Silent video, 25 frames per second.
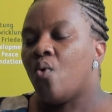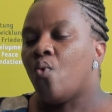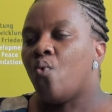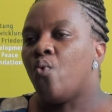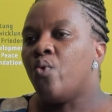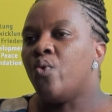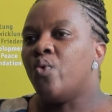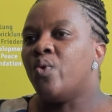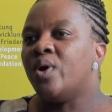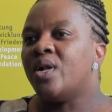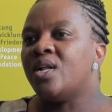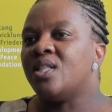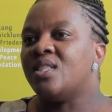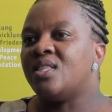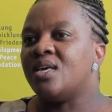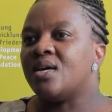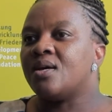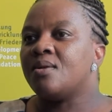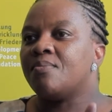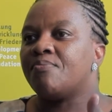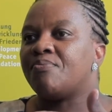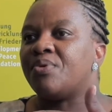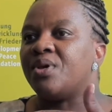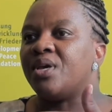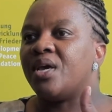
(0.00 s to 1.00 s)
we will
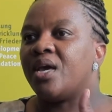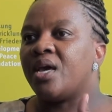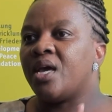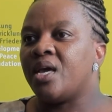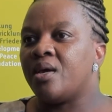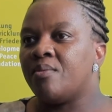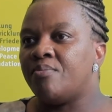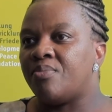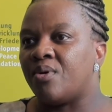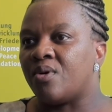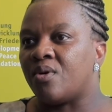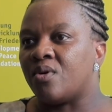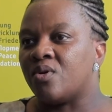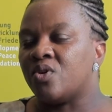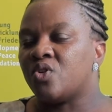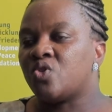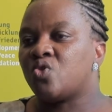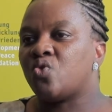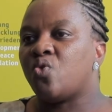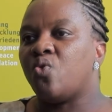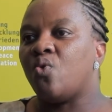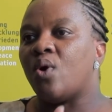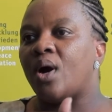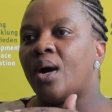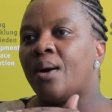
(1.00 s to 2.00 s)
then be able
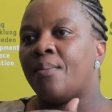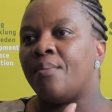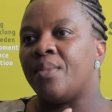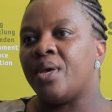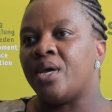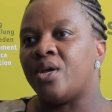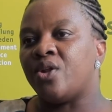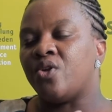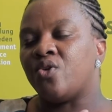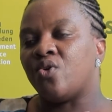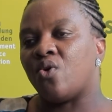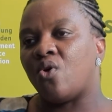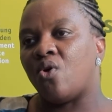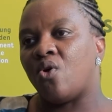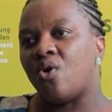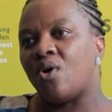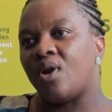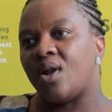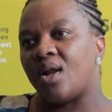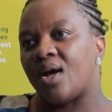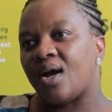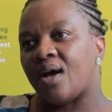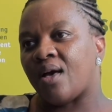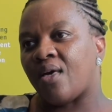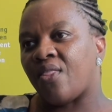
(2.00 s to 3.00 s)
to amend
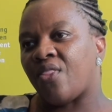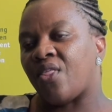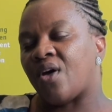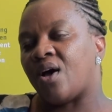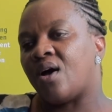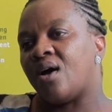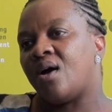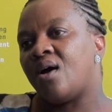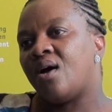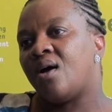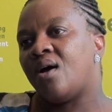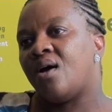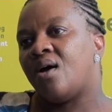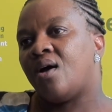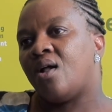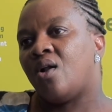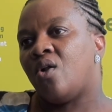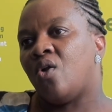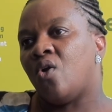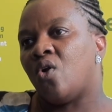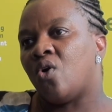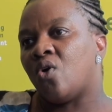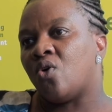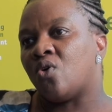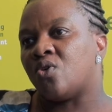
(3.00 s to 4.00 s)
all other
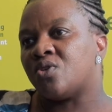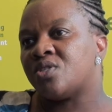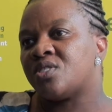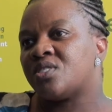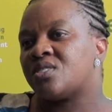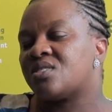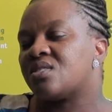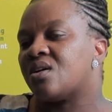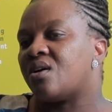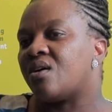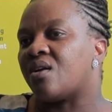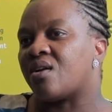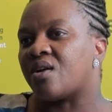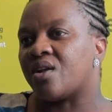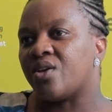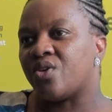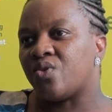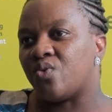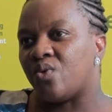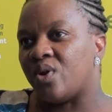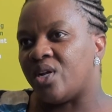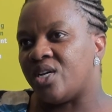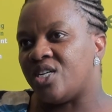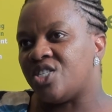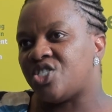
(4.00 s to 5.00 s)
laws,
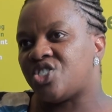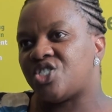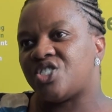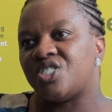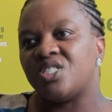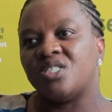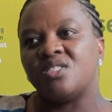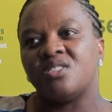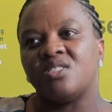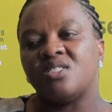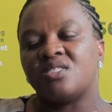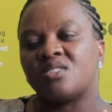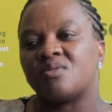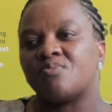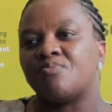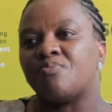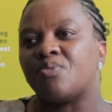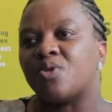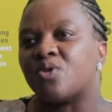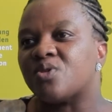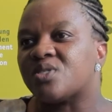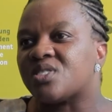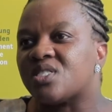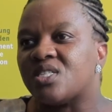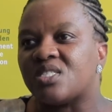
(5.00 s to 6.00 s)
regulations,
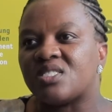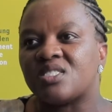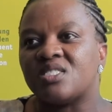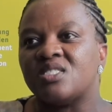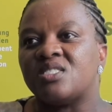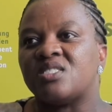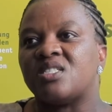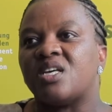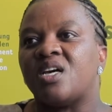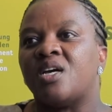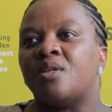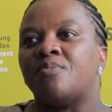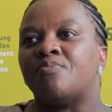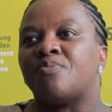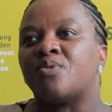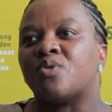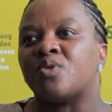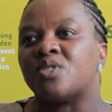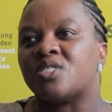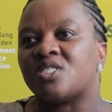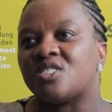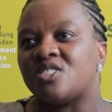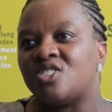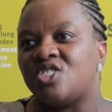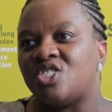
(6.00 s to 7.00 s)
processes, and
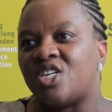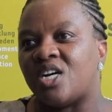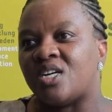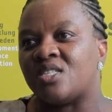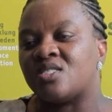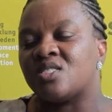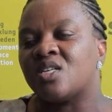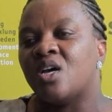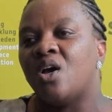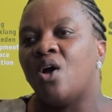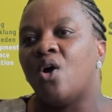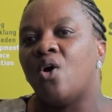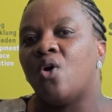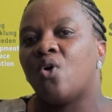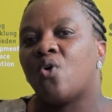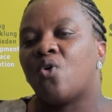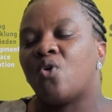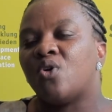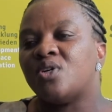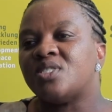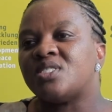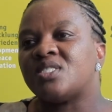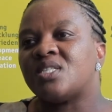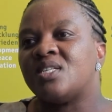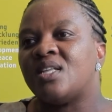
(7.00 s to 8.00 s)
procedures,
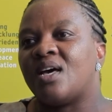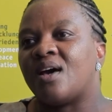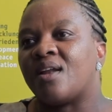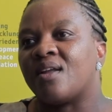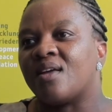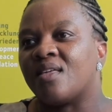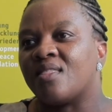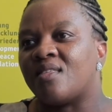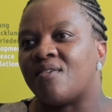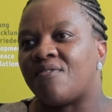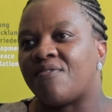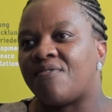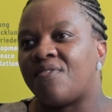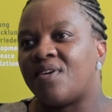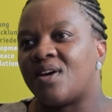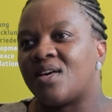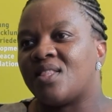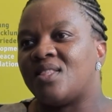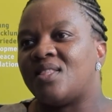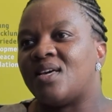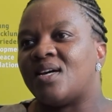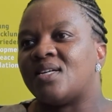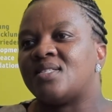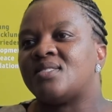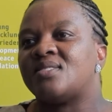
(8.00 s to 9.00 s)
considering the
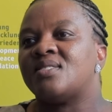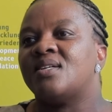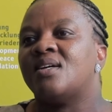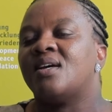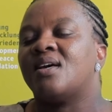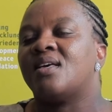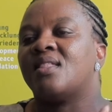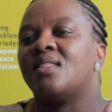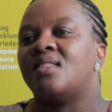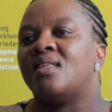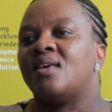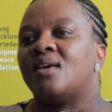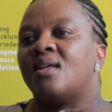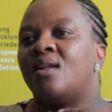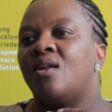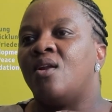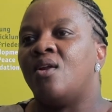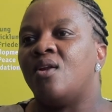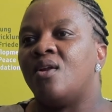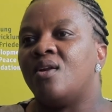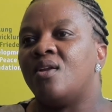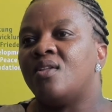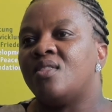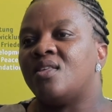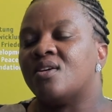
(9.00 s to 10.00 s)
fact that
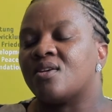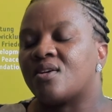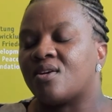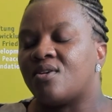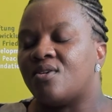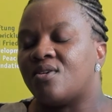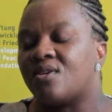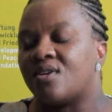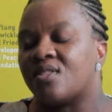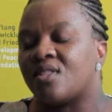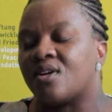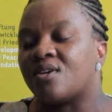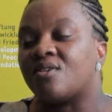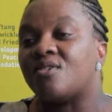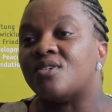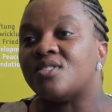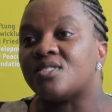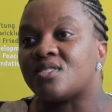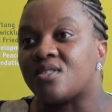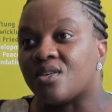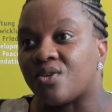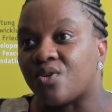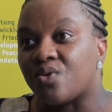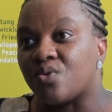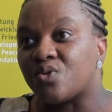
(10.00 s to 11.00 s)
the, the, the
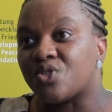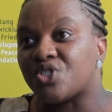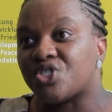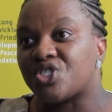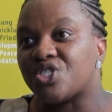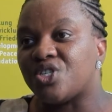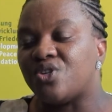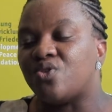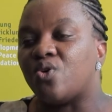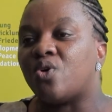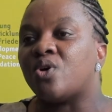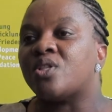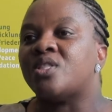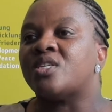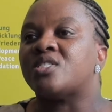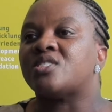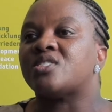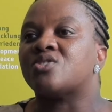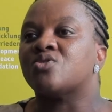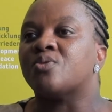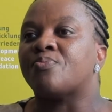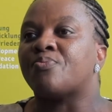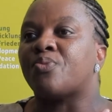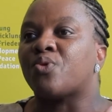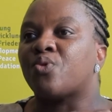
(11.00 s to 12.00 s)
constitution or the
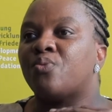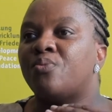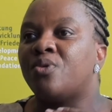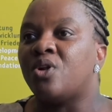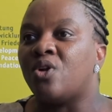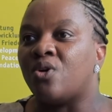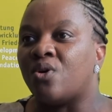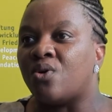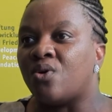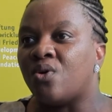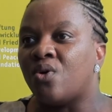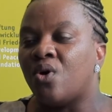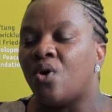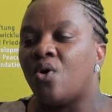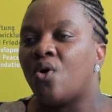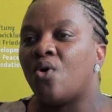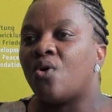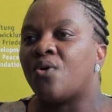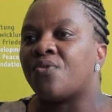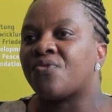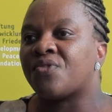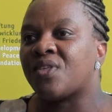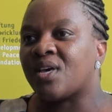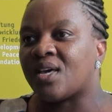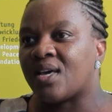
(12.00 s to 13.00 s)
supreme law
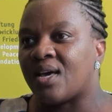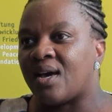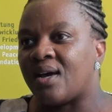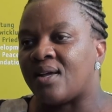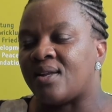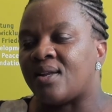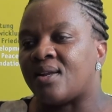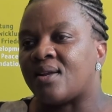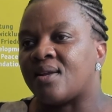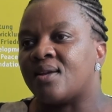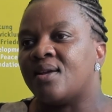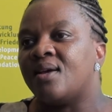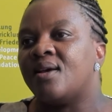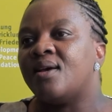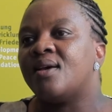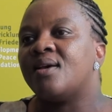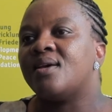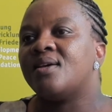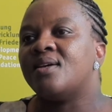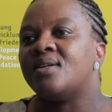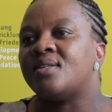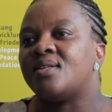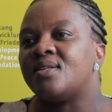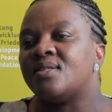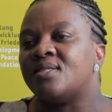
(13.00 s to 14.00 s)
of the country,
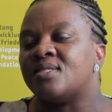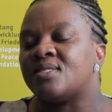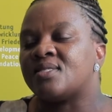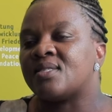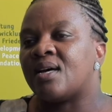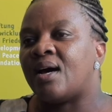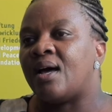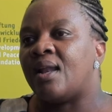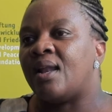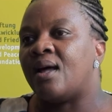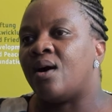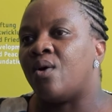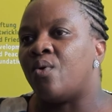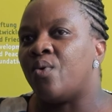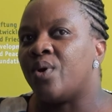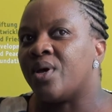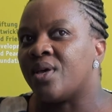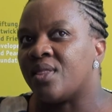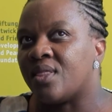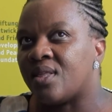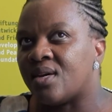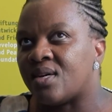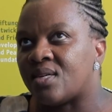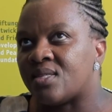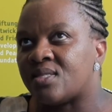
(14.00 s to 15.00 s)
it is
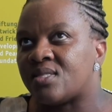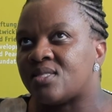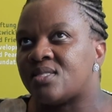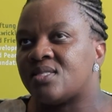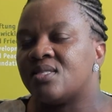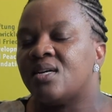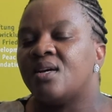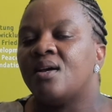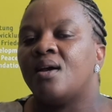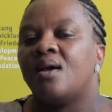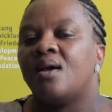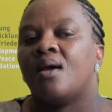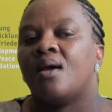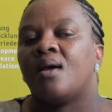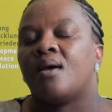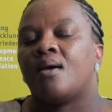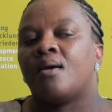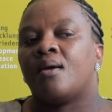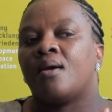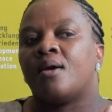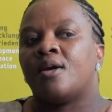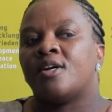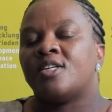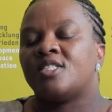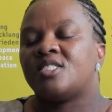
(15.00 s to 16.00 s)
allowing that.
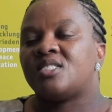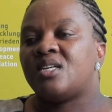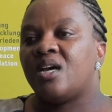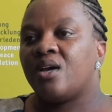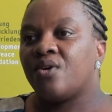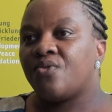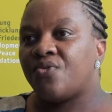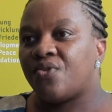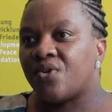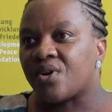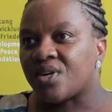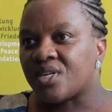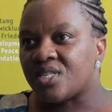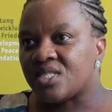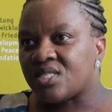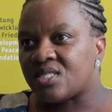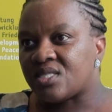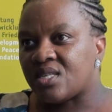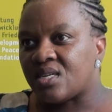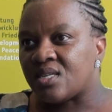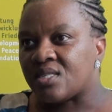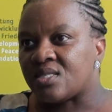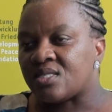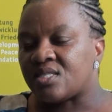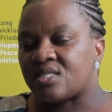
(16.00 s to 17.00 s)
Uh, take, for
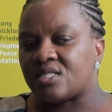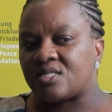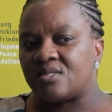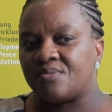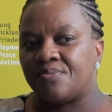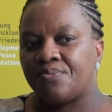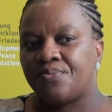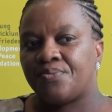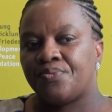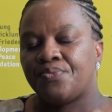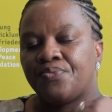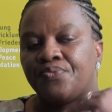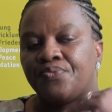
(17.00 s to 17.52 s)
instance,